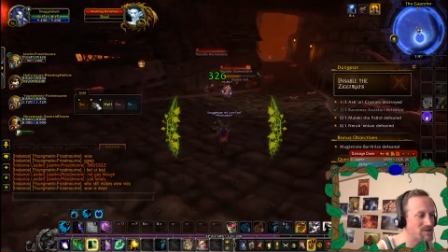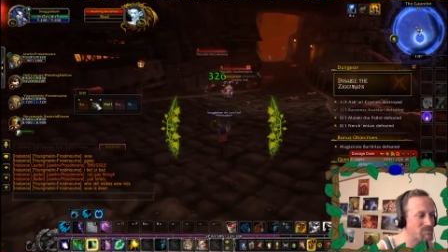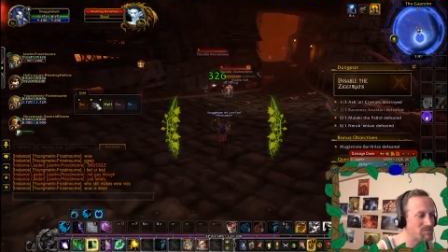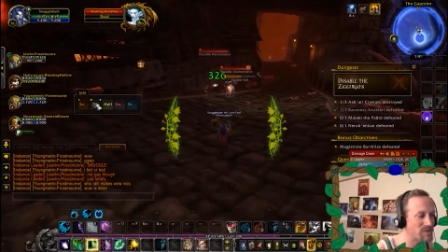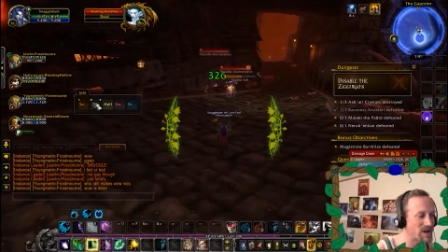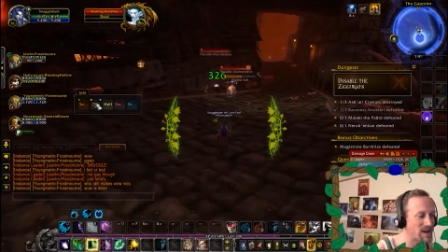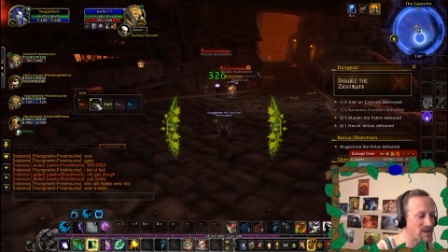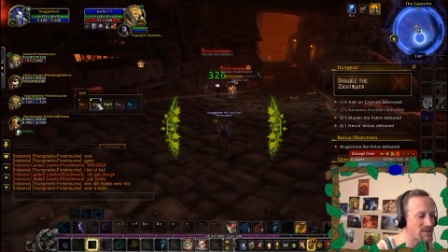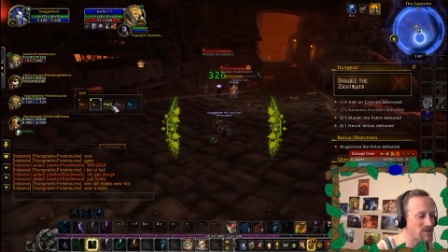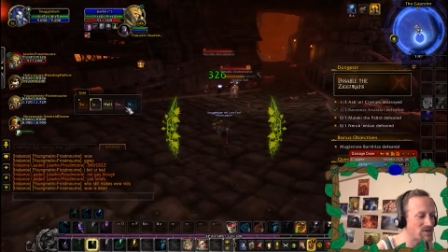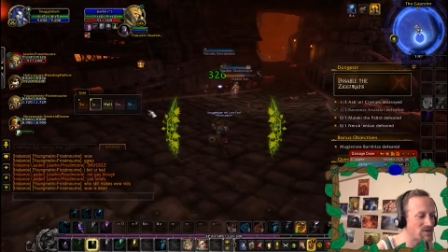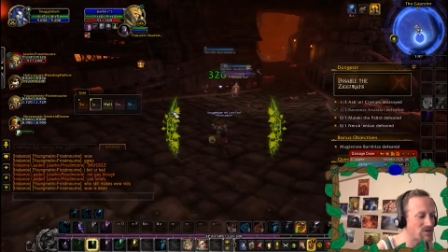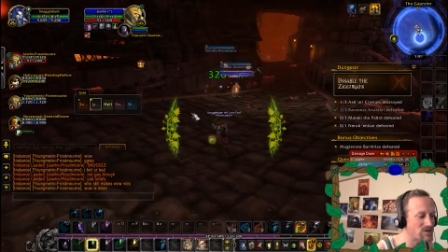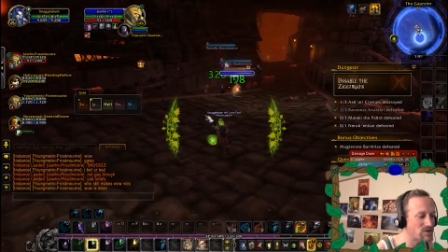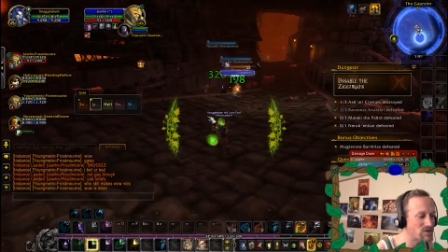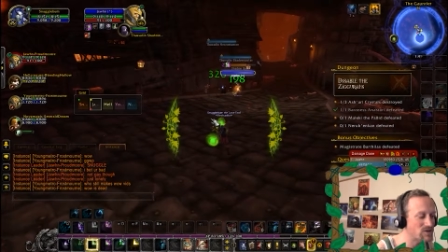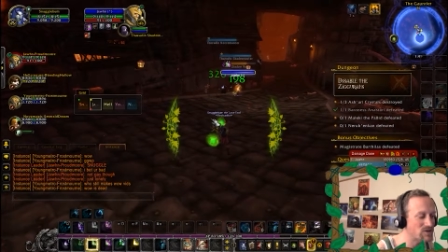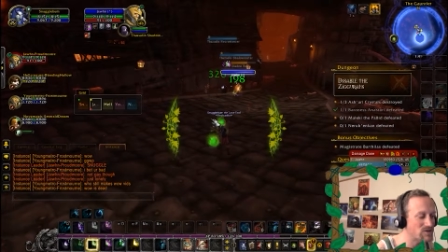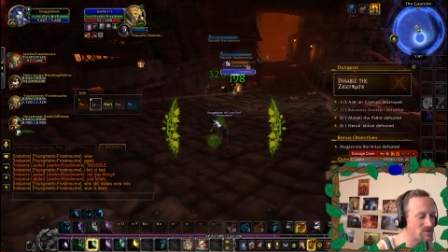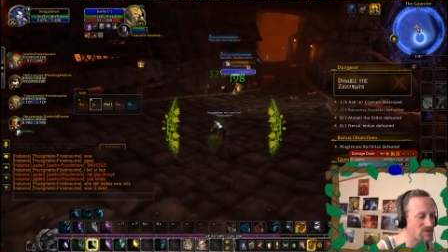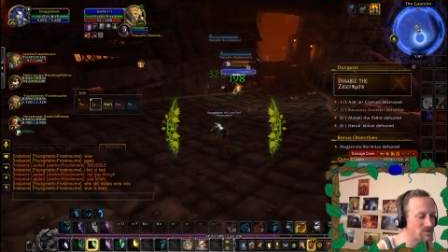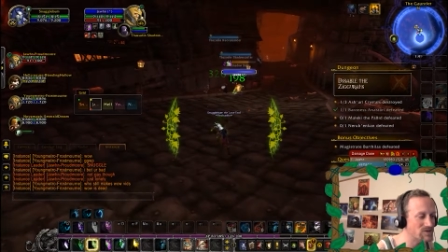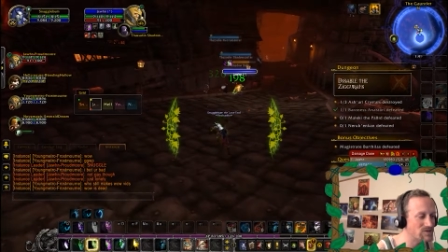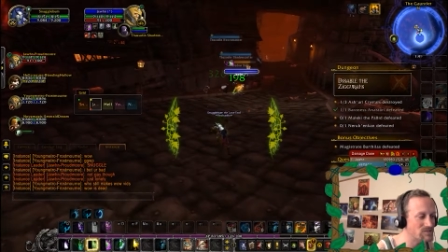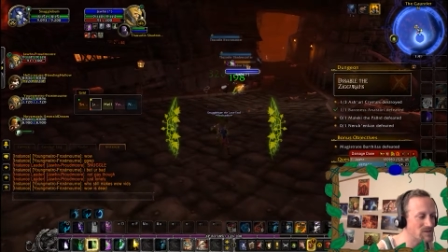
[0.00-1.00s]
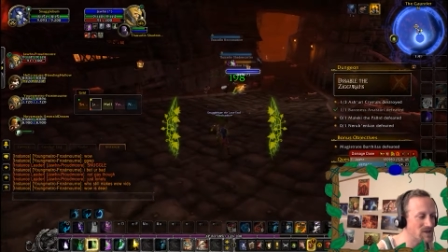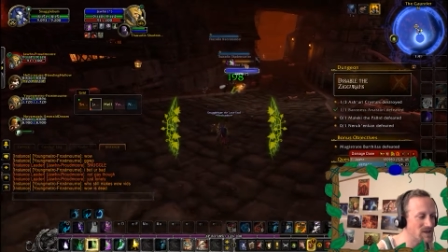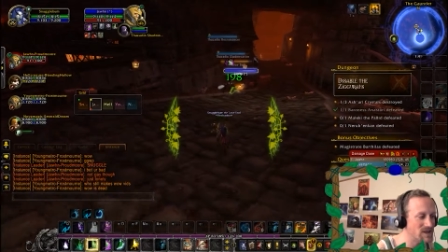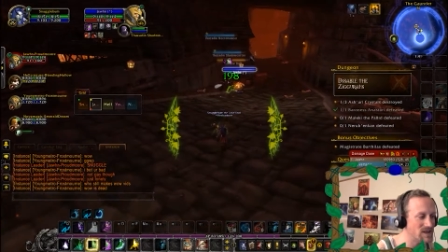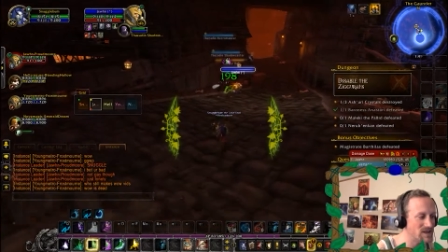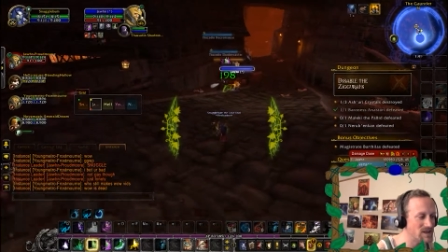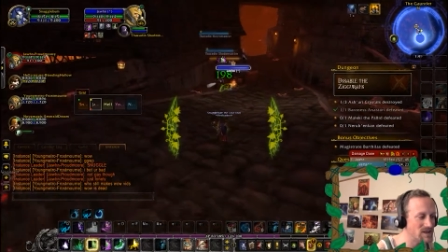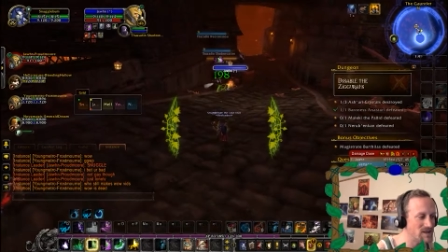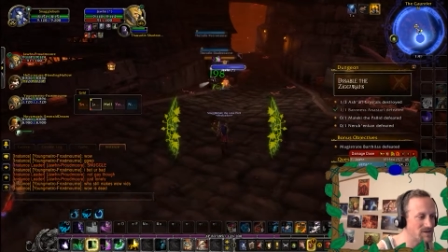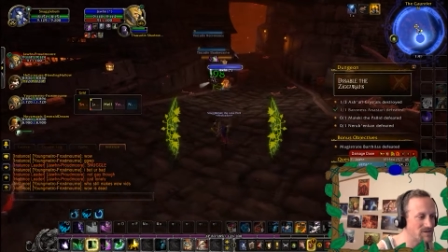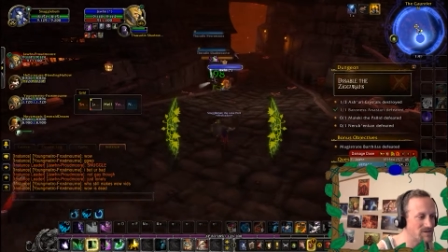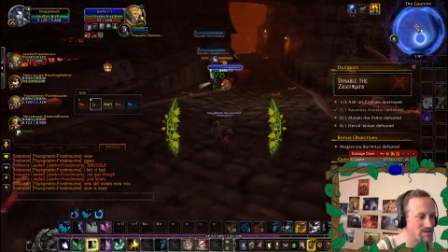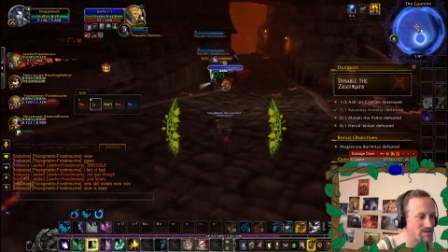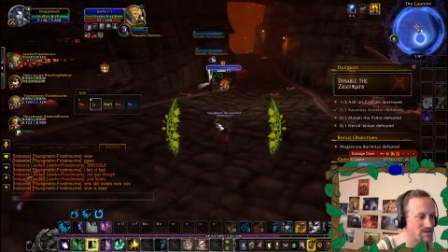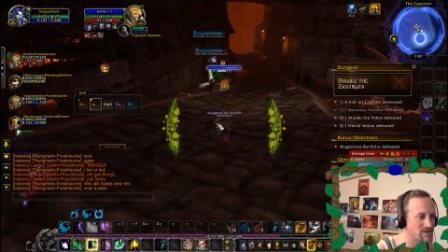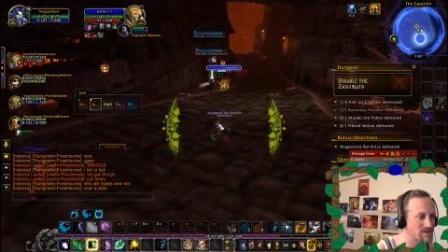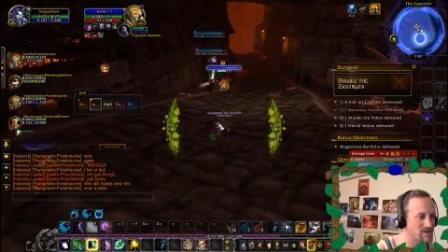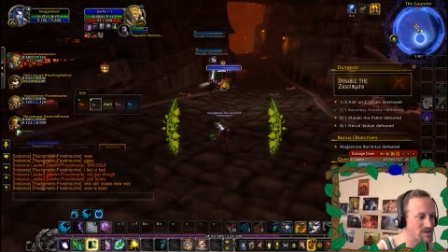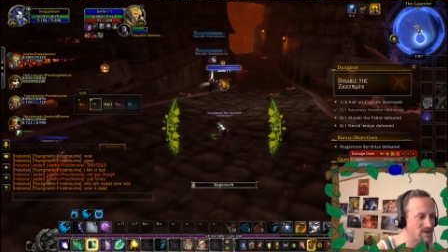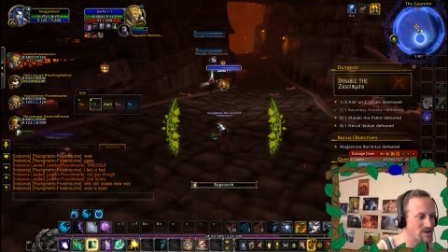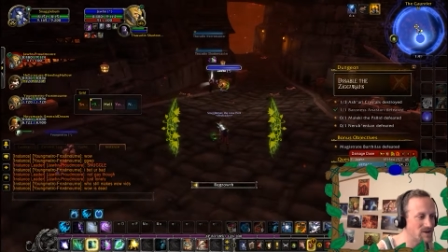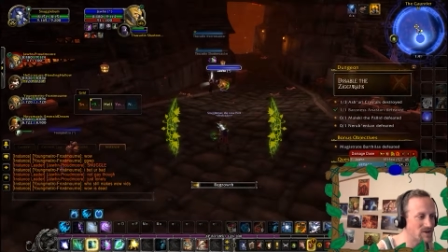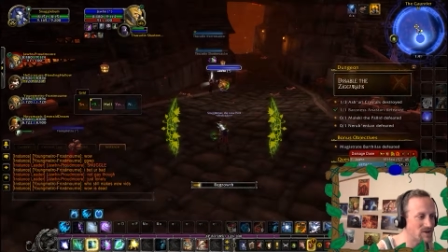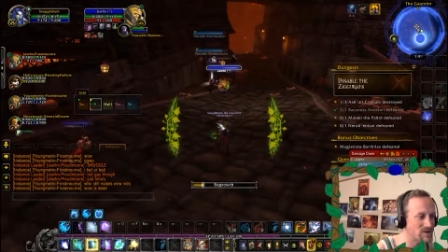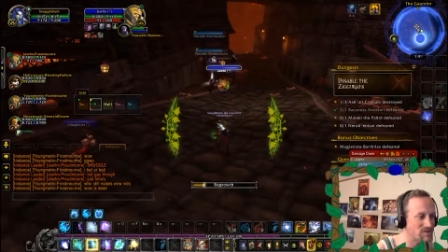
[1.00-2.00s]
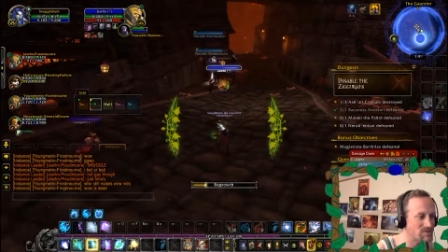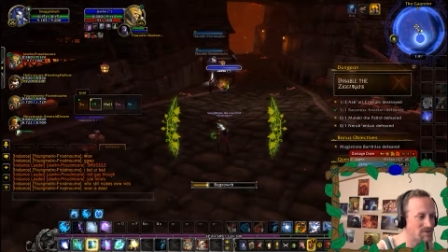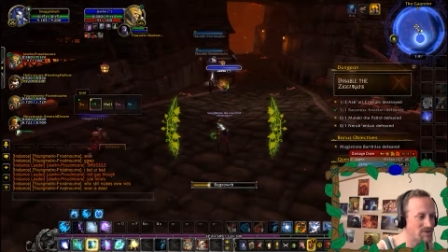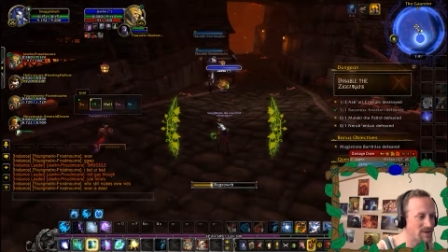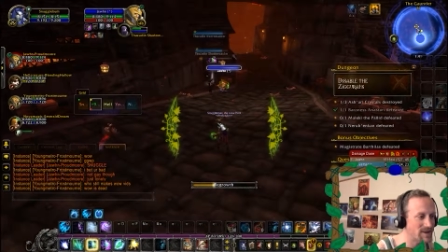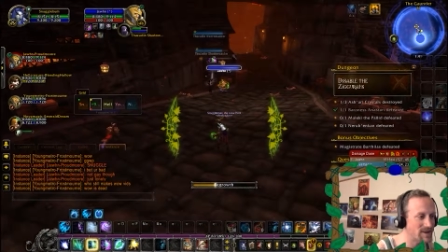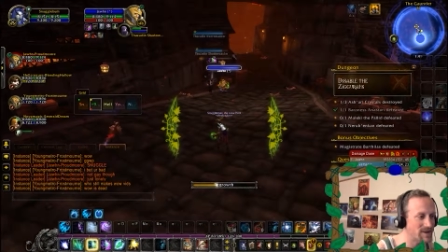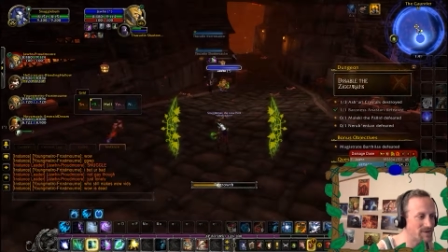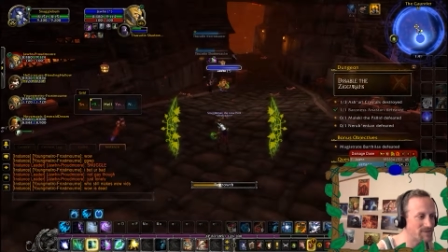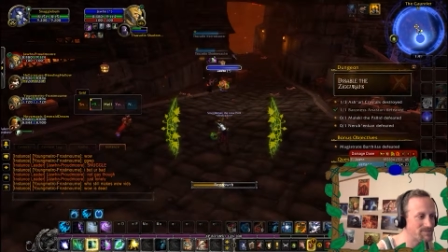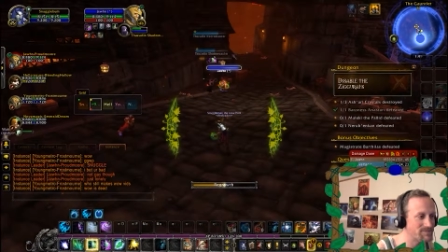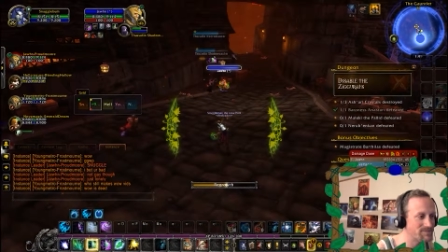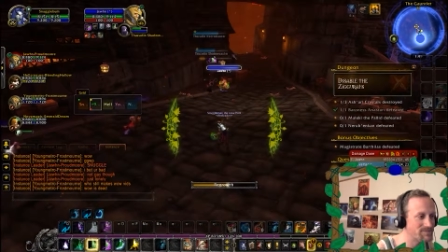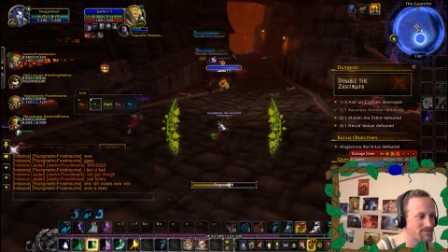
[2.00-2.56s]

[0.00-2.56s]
matters not to me. You know what I'm saying?